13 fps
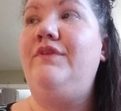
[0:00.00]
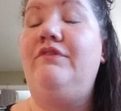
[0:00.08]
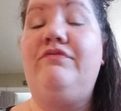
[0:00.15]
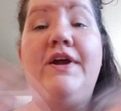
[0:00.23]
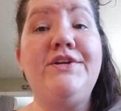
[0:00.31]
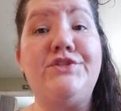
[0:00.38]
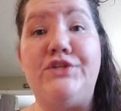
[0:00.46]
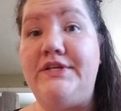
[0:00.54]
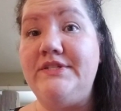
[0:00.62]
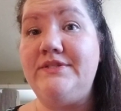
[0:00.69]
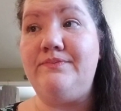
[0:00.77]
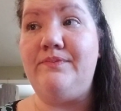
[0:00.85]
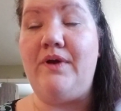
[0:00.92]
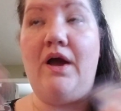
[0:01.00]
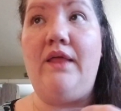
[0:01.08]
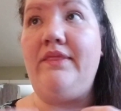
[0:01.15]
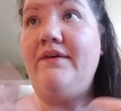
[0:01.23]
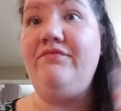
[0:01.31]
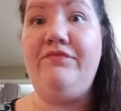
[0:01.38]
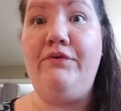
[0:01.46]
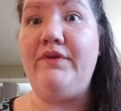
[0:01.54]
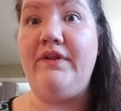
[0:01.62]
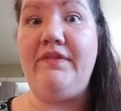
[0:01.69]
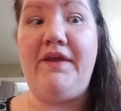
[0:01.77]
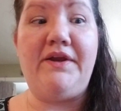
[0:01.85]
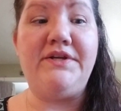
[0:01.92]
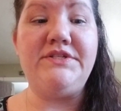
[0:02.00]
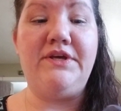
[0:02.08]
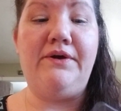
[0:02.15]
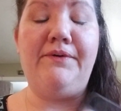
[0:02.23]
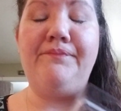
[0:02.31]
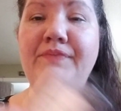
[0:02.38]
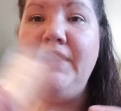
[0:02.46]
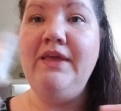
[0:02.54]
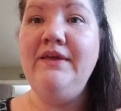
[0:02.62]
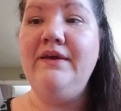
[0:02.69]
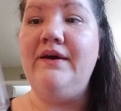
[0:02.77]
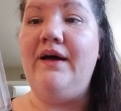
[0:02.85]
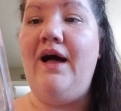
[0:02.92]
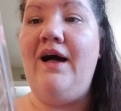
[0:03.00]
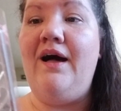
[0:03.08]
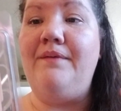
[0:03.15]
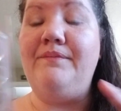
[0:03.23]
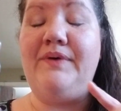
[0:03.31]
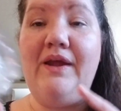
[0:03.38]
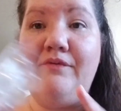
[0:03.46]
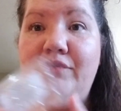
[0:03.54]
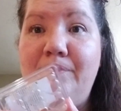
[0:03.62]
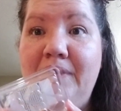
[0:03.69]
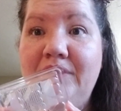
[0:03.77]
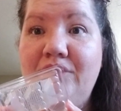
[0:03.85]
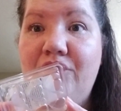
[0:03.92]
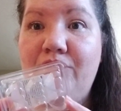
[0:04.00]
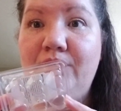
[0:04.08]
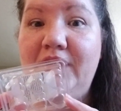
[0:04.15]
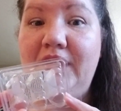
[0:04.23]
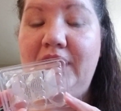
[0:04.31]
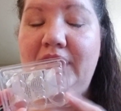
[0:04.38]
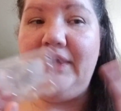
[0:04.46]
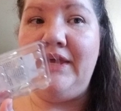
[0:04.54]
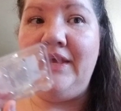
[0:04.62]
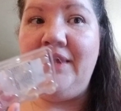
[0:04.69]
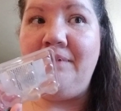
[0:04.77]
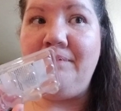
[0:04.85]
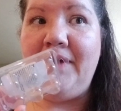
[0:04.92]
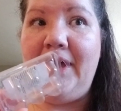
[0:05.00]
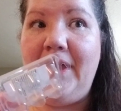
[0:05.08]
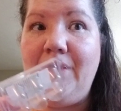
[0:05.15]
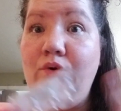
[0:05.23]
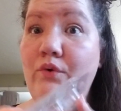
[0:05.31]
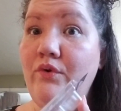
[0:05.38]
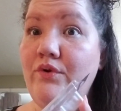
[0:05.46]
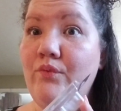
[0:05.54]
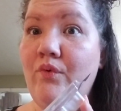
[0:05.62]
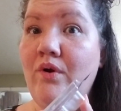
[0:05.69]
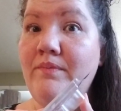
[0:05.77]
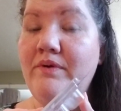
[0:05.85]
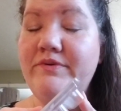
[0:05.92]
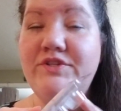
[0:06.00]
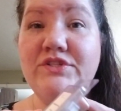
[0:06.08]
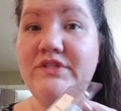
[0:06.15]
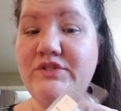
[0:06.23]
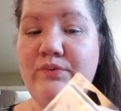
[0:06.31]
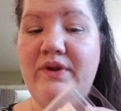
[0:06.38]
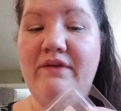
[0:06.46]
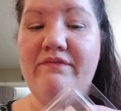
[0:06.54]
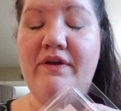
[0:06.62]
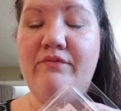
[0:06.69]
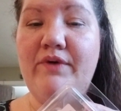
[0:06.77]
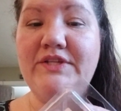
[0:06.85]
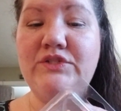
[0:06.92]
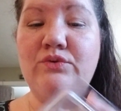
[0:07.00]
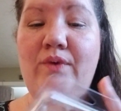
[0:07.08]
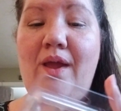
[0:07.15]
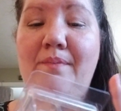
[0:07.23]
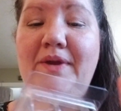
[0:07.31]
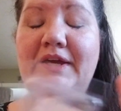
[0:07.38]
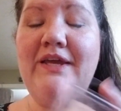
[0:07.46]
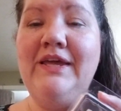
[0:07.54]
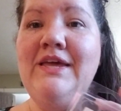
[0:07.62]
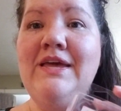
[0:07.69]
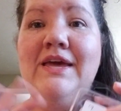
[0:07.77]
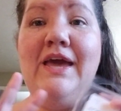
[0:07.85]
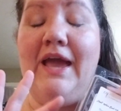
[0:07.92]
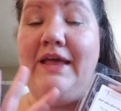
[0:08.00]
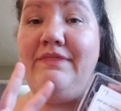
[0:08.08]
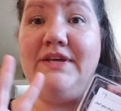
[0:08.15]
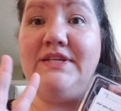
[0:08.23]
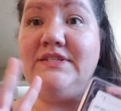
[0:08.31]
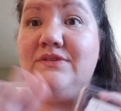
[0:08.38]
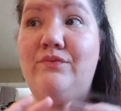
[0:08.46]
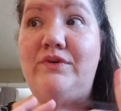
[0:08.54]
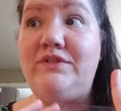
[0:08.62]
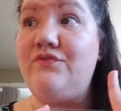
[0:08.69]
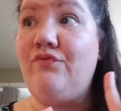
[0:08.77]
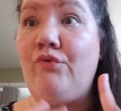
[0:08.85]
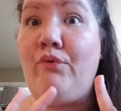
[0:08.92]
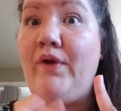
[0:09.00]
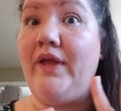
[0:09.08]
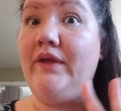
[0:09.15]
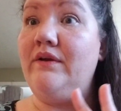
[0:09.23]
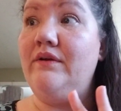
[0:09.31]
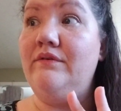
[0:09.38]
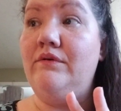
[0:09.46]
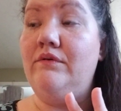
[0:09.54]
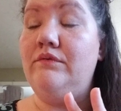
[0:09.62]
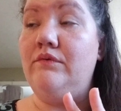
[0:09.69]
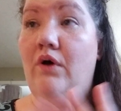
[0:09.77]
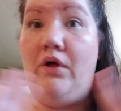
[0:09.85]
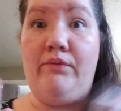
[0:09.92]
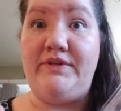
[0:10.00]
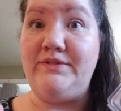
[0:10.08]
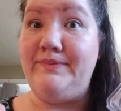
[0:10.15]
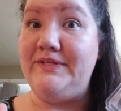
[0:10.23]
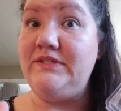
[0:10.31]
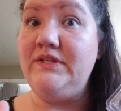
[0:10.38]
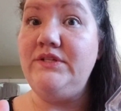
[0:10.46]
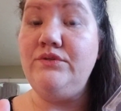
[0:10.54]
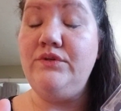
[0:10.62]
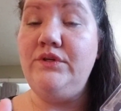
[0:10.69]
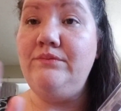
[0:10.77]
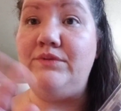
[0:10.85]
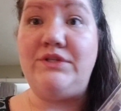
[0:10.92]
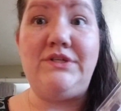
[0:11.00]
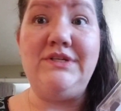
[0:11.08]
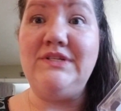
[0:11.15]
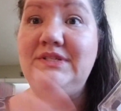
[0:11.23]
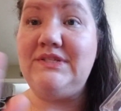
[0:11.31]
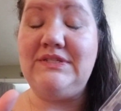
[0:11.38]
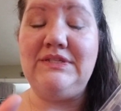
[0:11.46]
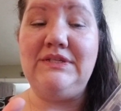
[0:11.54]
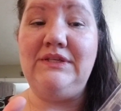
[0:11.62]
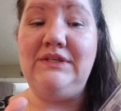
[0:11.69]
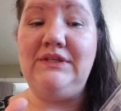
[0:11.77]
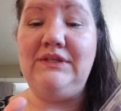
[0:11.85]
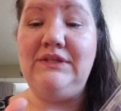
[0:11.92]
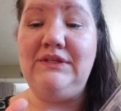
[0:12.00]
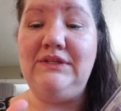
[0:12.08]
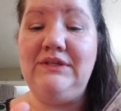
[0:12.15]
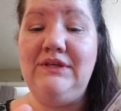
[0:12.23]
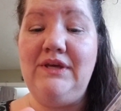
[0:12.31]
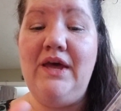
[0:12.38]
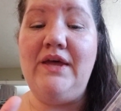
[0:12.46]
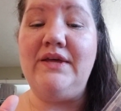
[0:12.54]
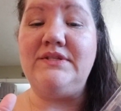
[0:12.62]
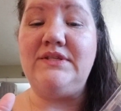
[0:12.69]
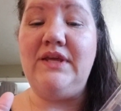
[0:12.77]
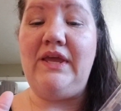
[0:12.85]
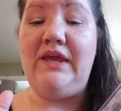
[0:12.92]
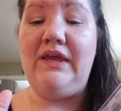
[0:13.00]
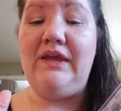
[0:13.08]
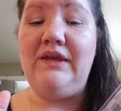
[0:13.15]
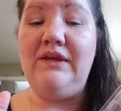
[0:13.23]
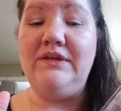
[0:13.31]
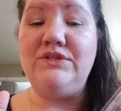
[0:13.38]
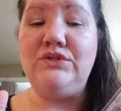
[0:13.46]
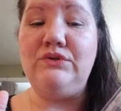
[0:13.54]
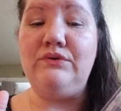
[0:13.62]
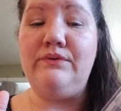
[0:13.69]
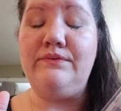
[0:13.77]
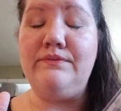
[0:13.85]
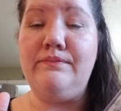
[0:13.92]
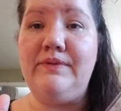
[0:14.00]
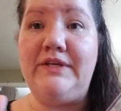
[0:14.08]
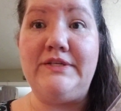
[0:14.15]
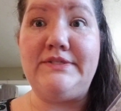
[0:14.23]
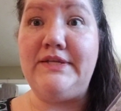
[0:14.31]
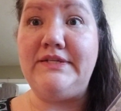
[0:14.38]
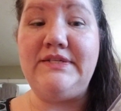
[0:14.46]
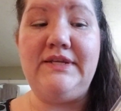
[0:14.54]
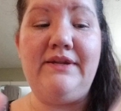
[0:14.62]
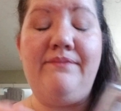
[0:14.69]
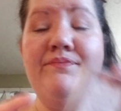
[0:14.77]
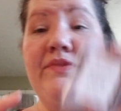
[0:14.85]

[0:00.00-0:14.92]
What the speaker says: freshness. I love fruit in there, so but I would melt 3 in my Hoot warmer, which is a 25 watt ceramic, and this was throwing all the way to my sunroom, which has a issue being scented,